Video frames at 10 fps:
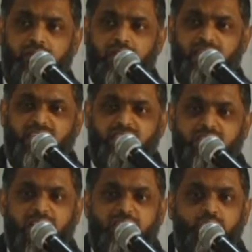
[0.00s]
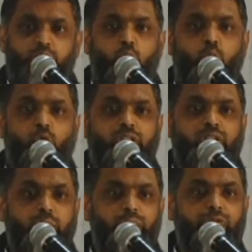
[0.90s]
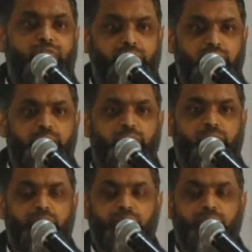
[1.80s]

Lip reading: it is a small number of people